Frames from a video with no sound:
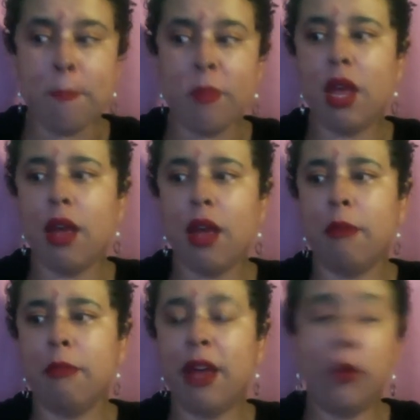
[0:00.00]

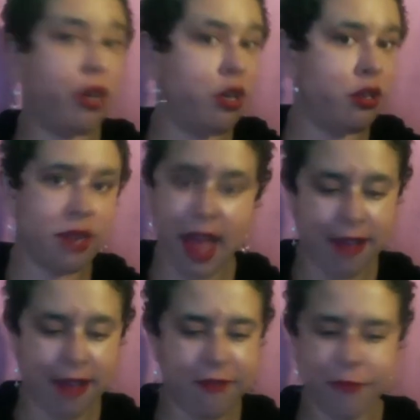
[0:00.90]
I wouldn't
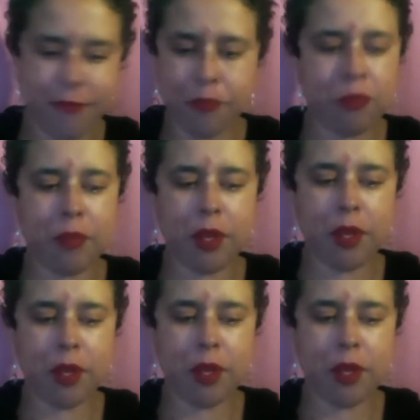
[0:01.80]
have
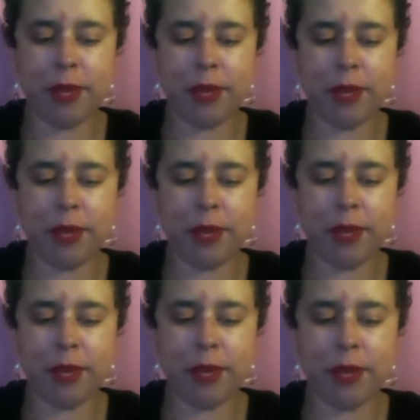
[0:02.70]
pulled myself out
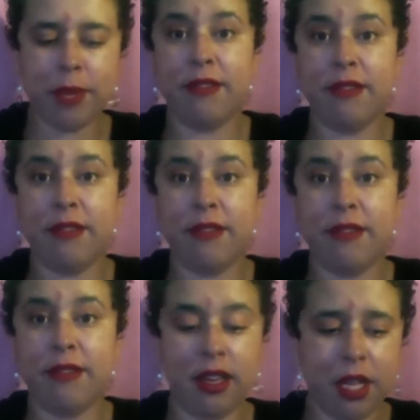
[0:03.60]
of the
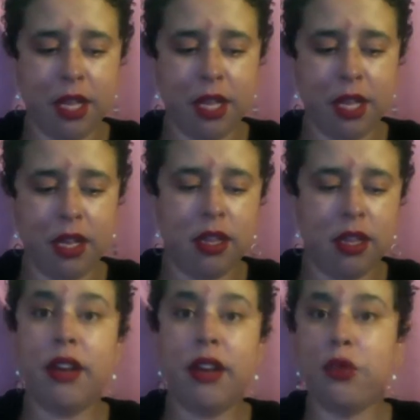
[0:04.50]

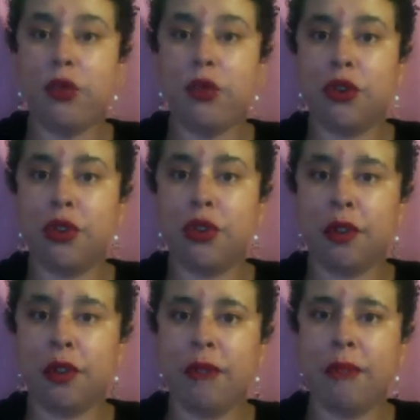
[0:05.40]
eating disordered
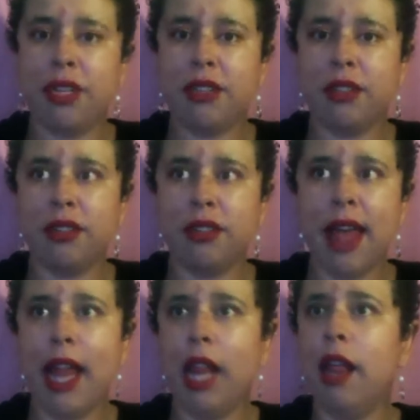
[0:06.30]

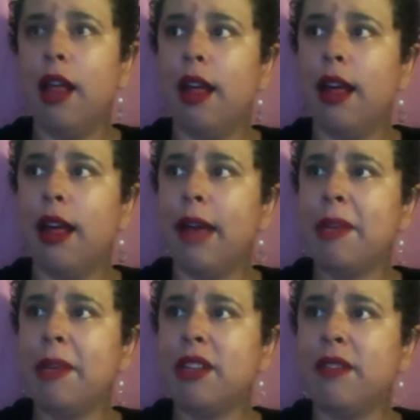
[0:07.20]
mental hell I
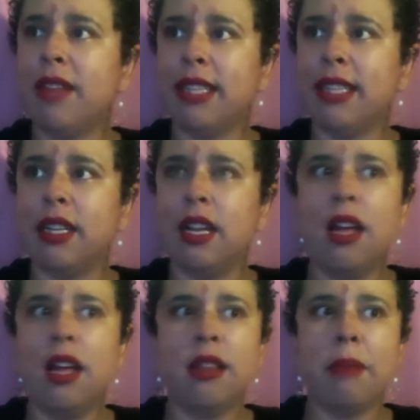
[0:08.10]
had myself locked in.
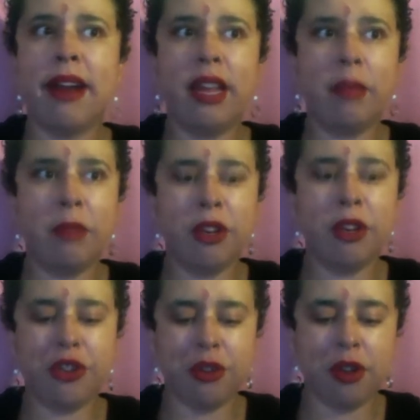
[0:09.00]
the body
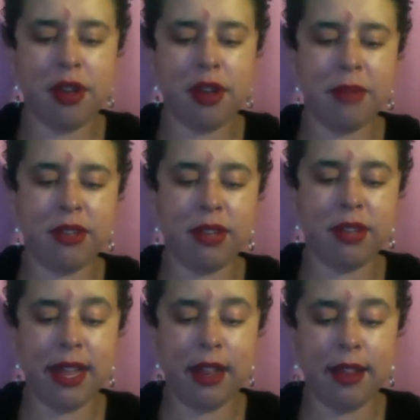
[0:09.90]
image, mental
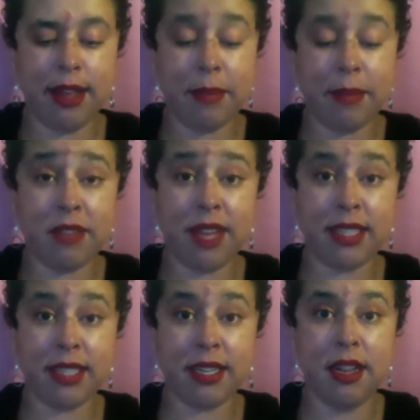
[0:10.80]
hell I have myself
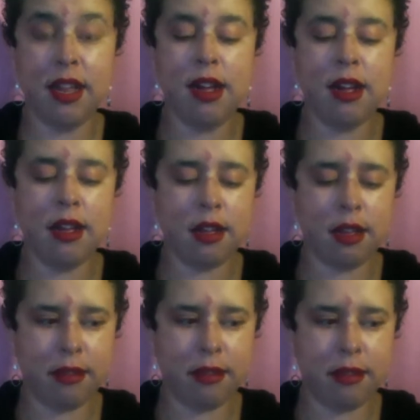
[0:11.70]
locked in.
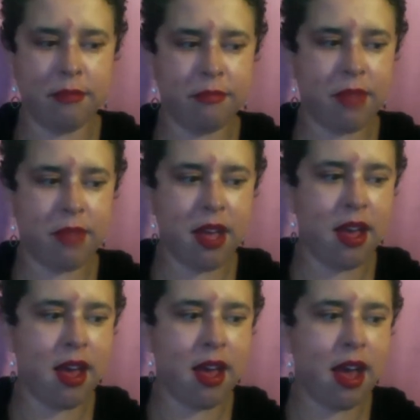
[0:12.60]
Um,
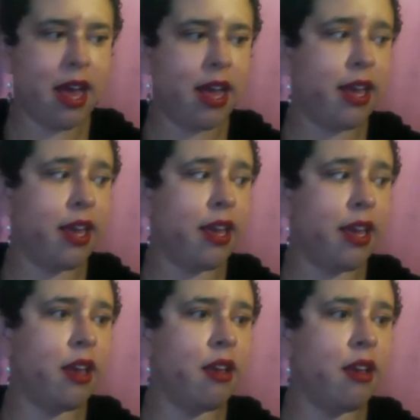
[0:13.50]

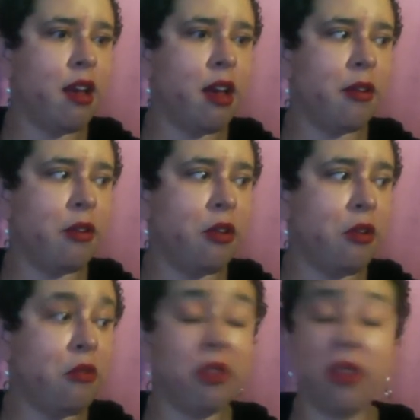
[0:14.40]
I
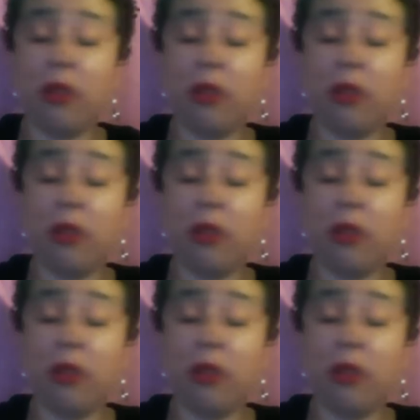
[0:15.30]
the